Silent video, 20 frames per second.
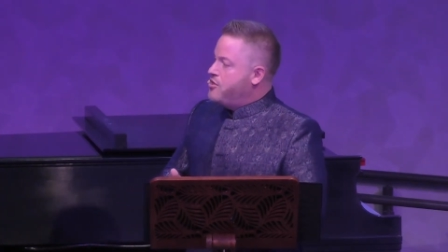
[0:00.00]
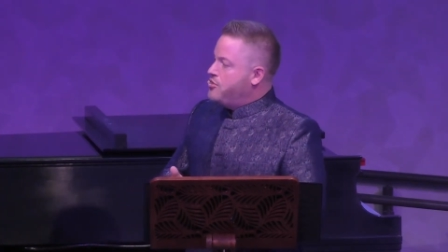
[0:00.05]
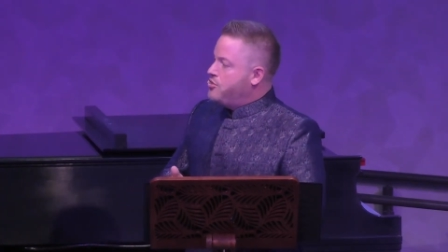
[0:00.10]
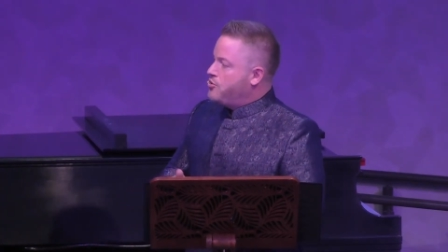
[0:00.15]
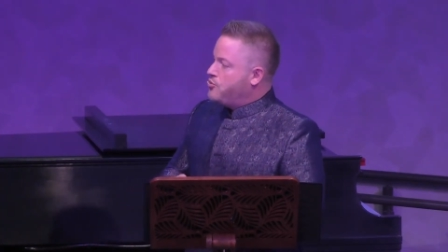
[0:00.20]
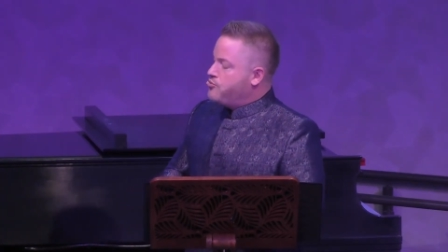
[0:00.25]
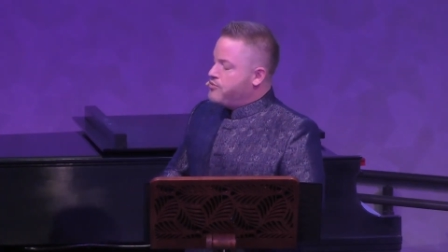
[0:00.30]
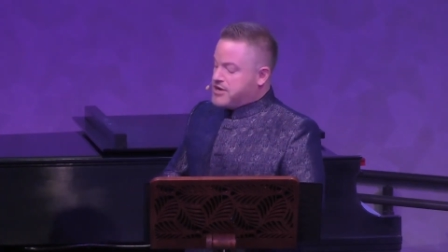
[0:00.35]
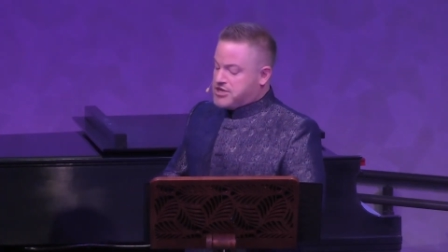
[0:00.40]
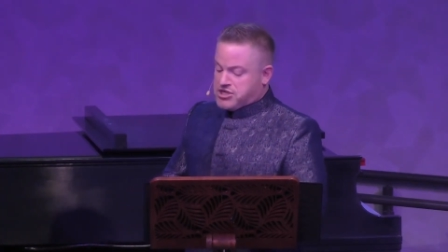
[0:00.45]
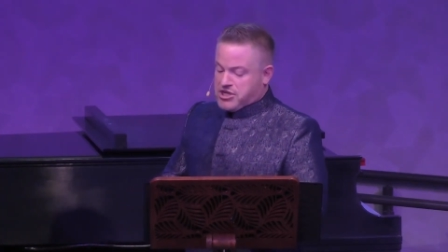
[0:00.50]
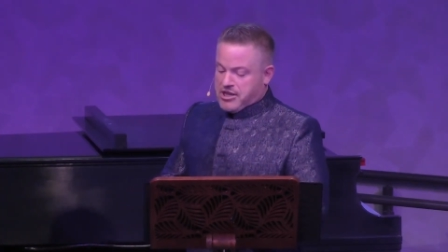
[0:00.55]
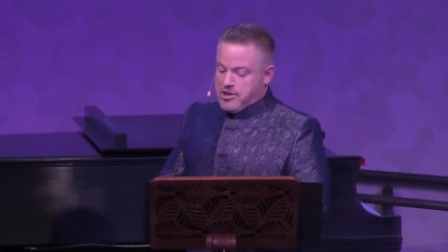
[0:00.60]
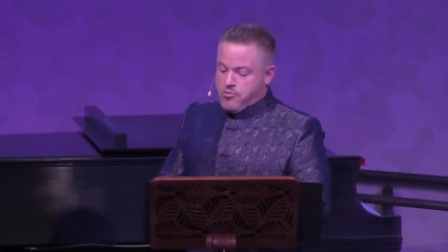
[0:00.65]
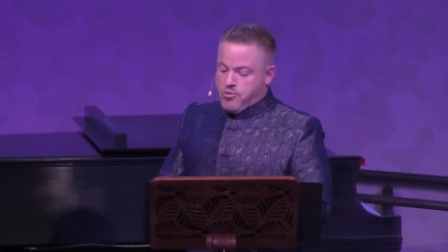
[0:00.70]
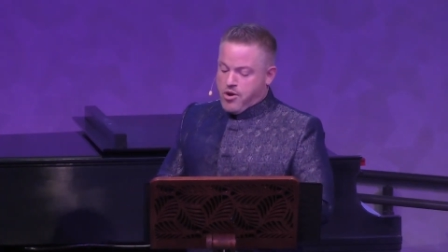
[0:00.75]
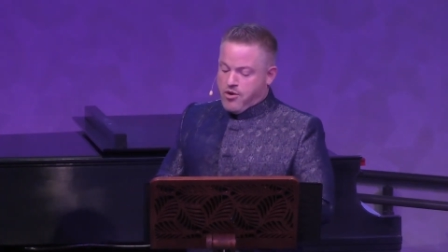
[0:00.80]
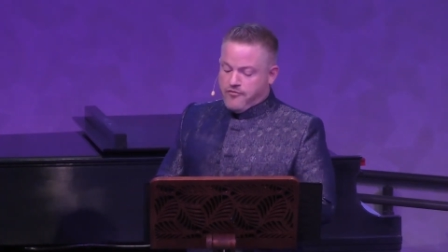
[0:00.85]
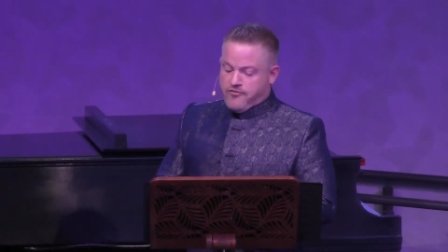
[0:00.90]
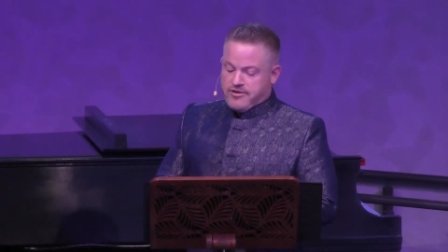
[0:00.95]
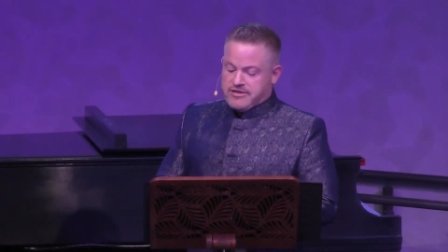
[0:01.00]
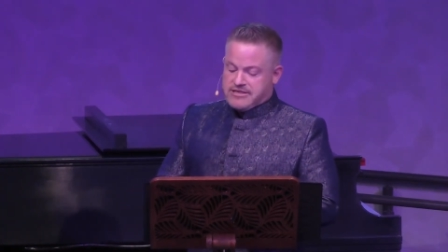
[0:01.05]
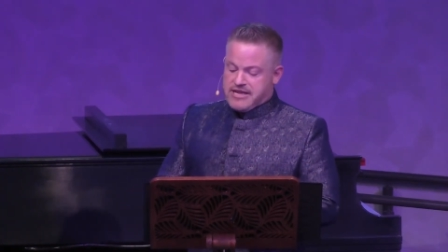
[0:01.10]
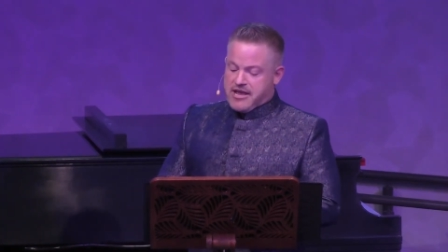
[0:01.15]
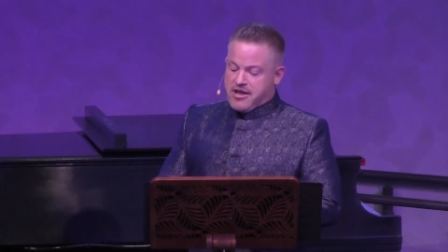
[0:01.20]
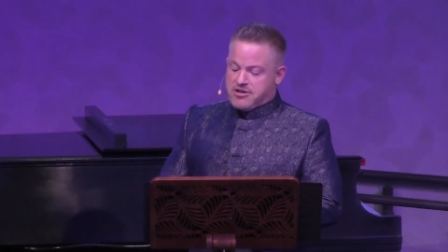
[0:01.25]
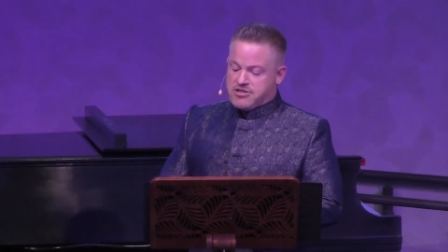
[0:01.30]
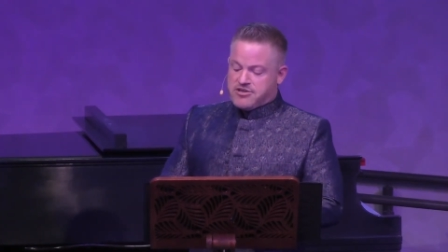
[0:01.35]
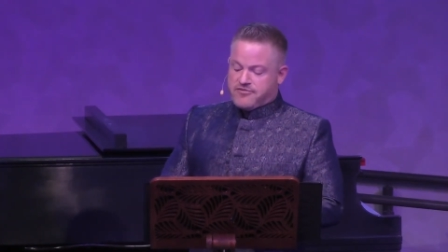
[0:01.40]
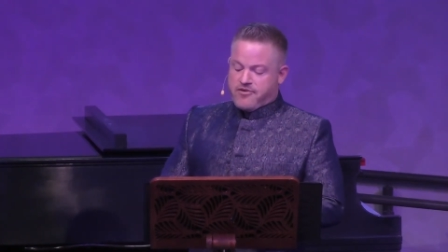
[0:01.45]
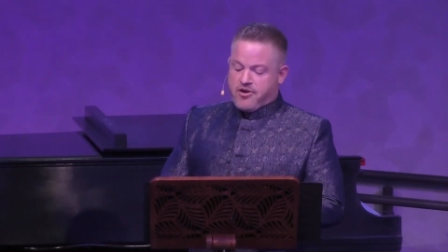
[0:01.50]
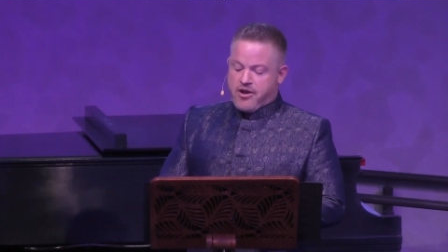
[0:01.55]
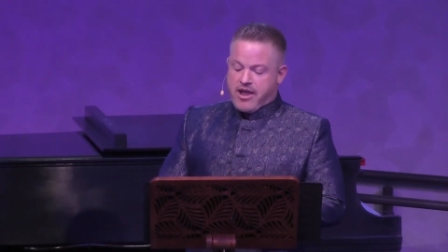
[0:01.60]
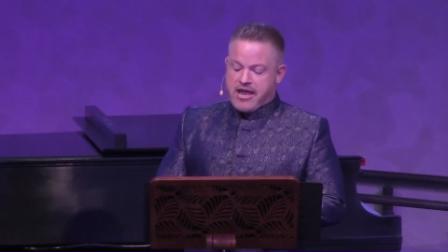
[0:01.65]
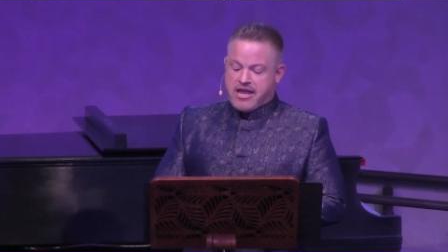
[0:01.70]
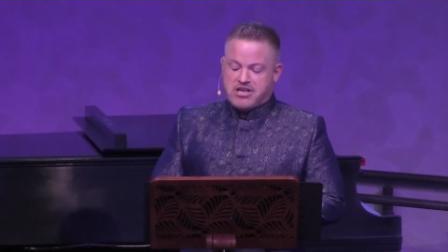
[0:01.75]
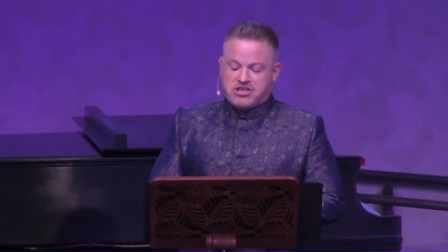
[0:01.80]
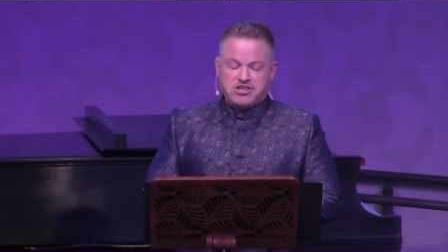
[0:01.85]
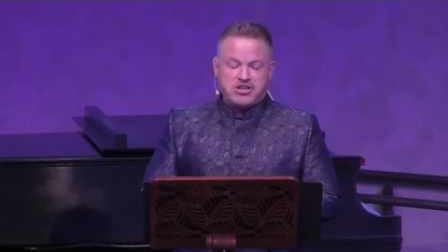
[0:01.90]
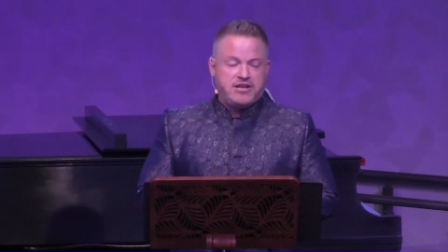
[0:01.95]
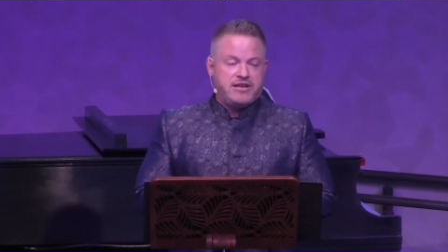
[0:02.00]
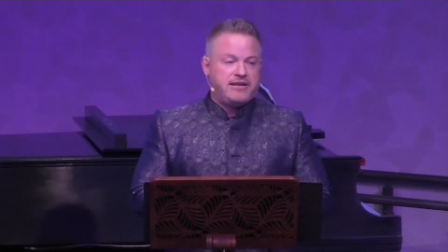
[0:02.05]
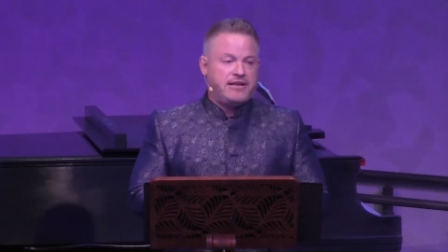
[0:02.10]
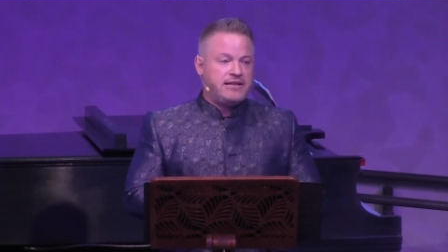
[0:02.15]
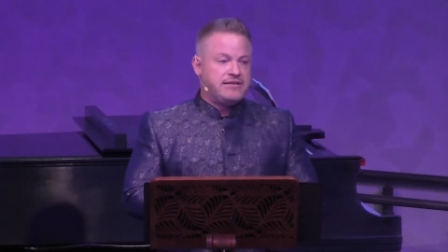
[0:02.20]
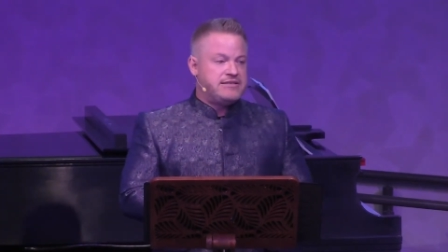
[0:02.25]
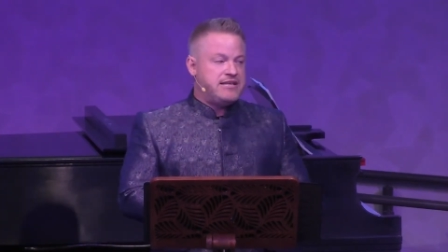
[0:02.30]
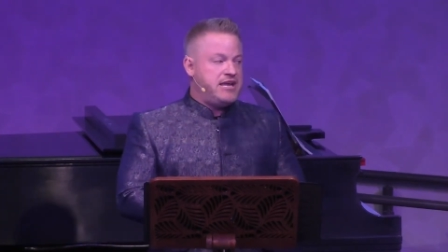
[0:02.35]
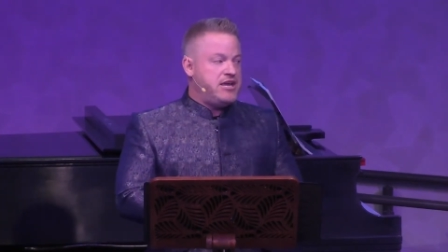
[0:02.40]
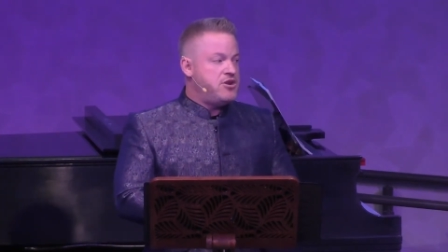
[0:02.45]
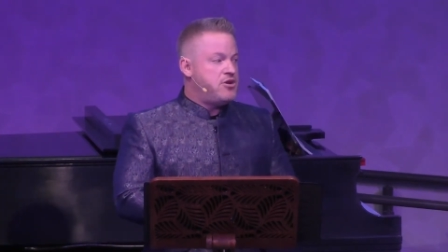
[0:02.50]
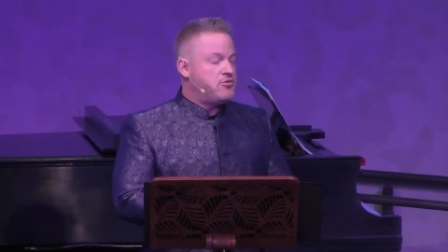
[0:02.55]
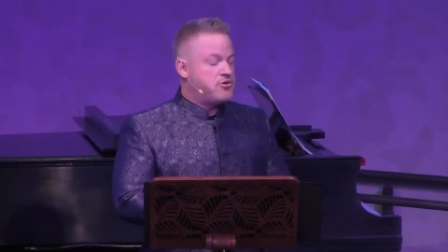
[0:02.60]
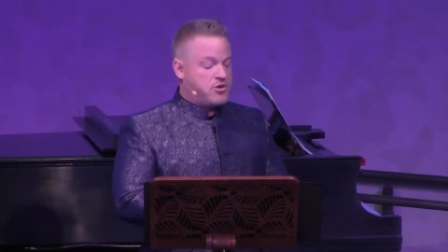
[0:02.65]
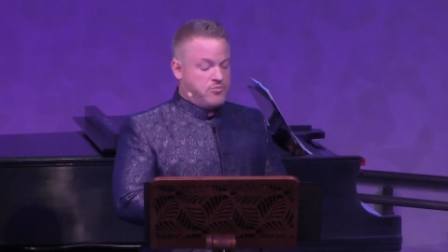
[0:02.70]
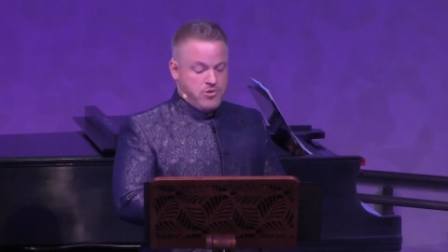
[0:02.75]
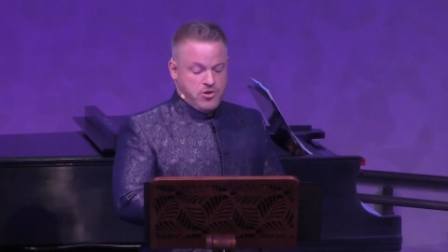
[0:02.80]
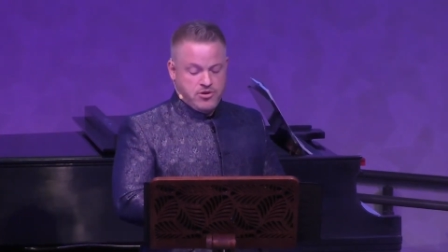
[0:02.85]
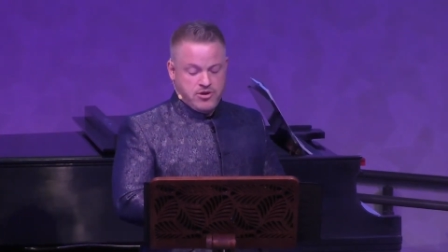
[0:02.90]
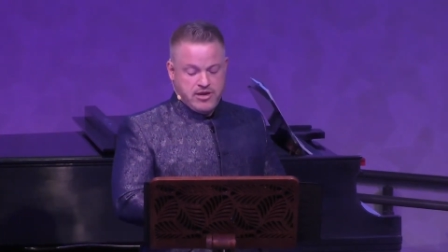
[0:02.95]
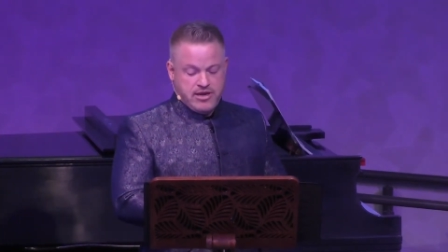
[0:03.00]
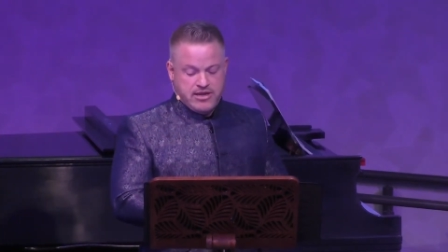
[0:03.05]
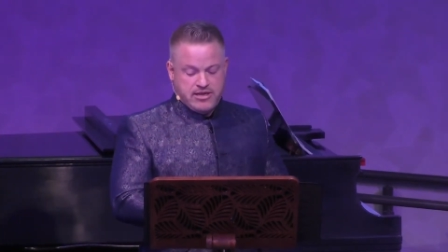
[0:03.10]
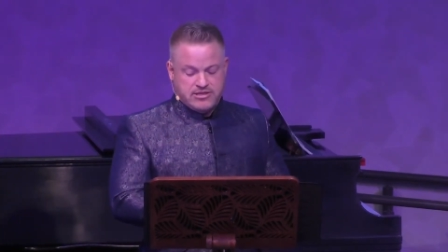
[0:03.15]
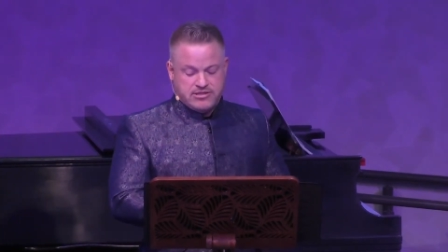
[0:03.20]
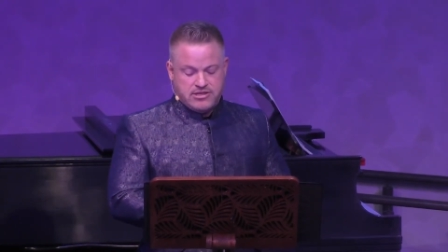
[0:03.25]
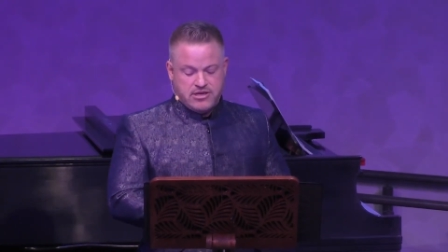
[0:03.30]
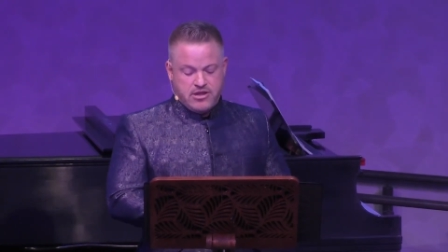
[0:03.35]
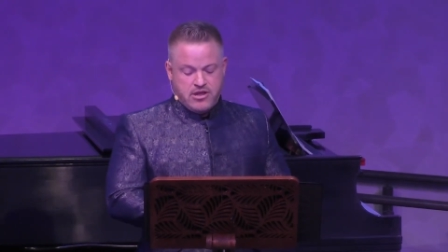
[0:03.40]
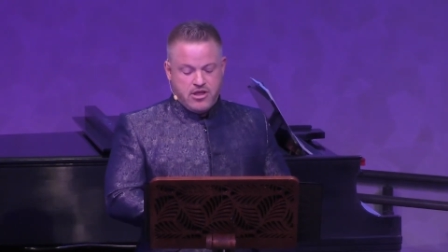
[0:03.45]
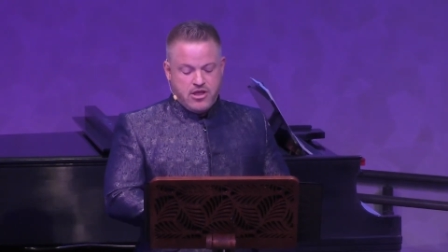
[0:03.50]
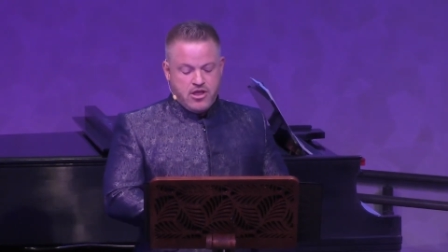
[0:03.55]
the richly woven tales of our Asian and Latino communities.